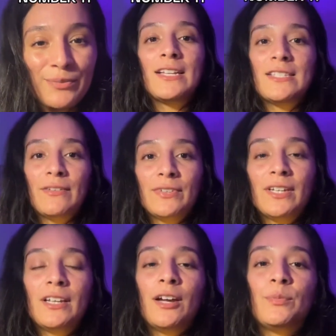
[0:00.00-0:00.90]
It's definitely
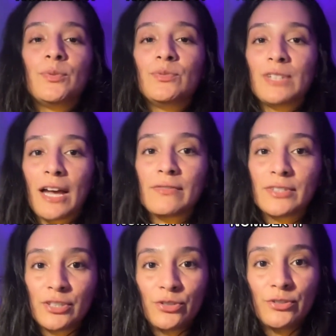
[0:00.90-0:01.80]
going to help you dive
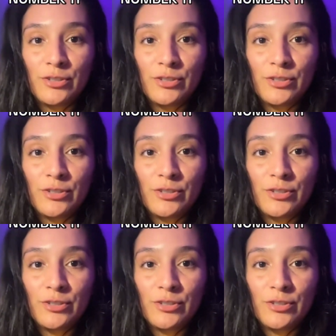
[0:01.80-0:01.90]
into your